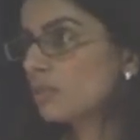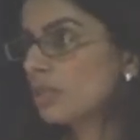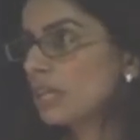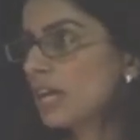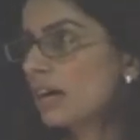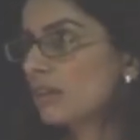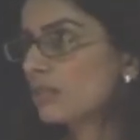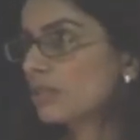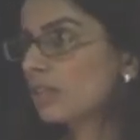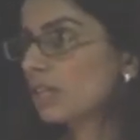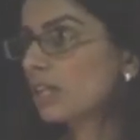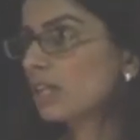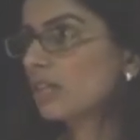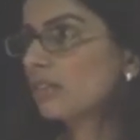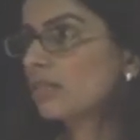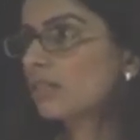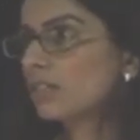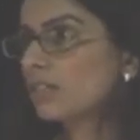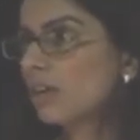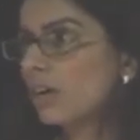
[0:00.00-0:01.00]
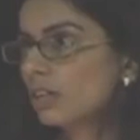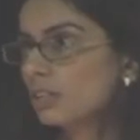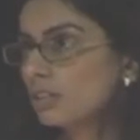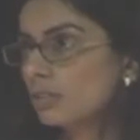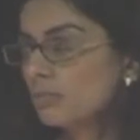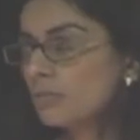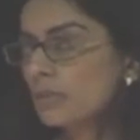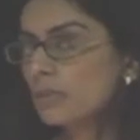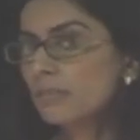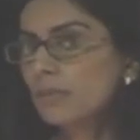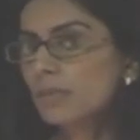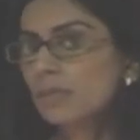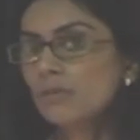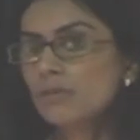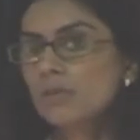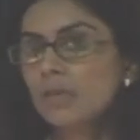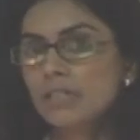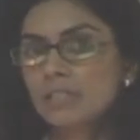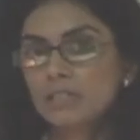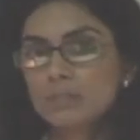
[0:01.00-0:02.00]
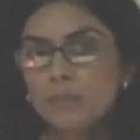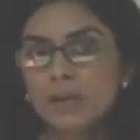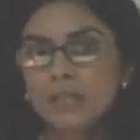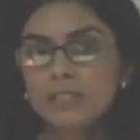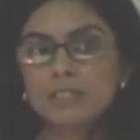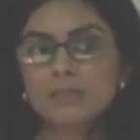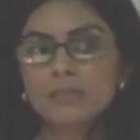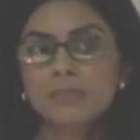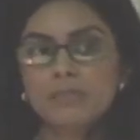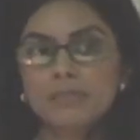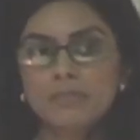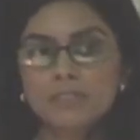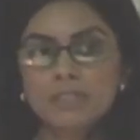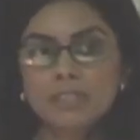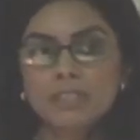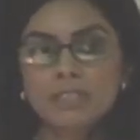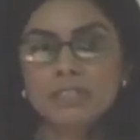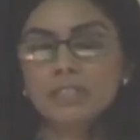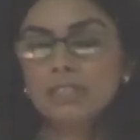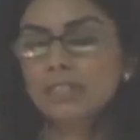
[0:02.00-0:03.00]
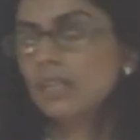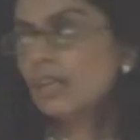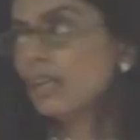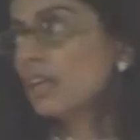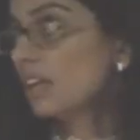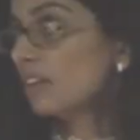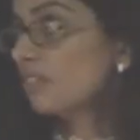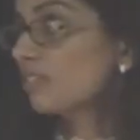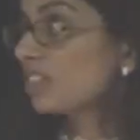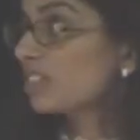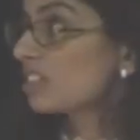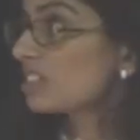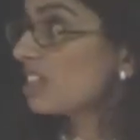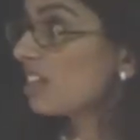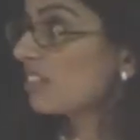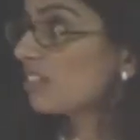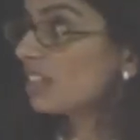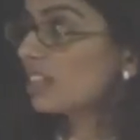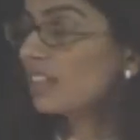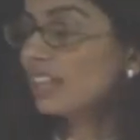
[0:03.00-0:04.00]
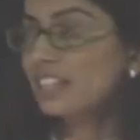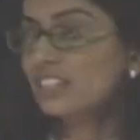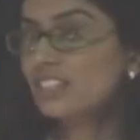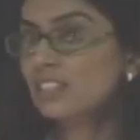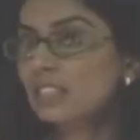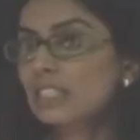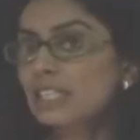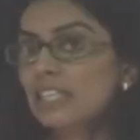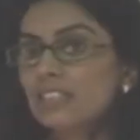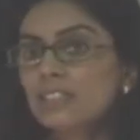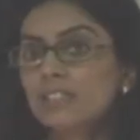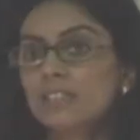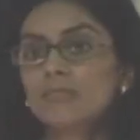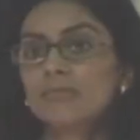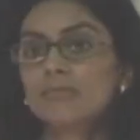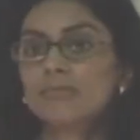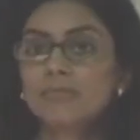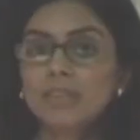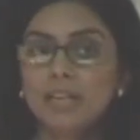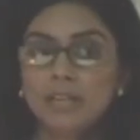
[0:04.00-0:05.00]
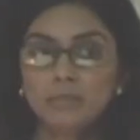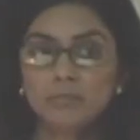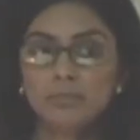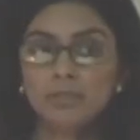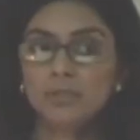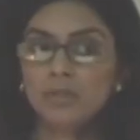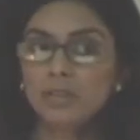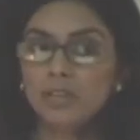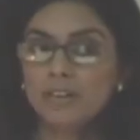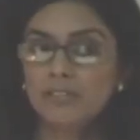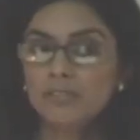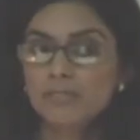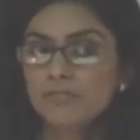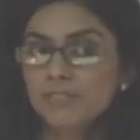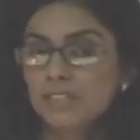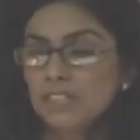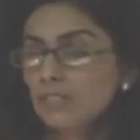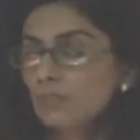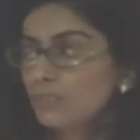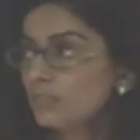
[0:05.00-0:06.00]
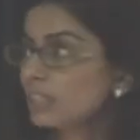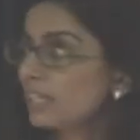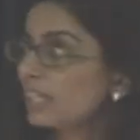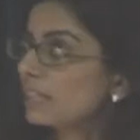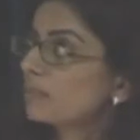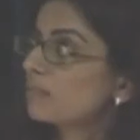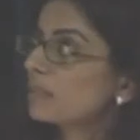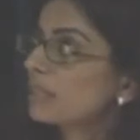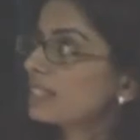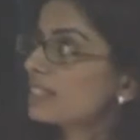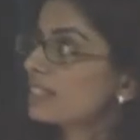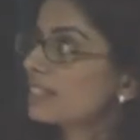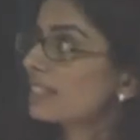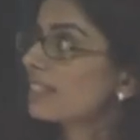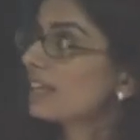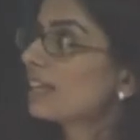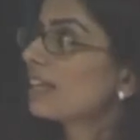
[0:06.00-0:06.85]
be out. We talk to people who are responsible for this. If there is ever a legislation, I'm sure our friends would help us,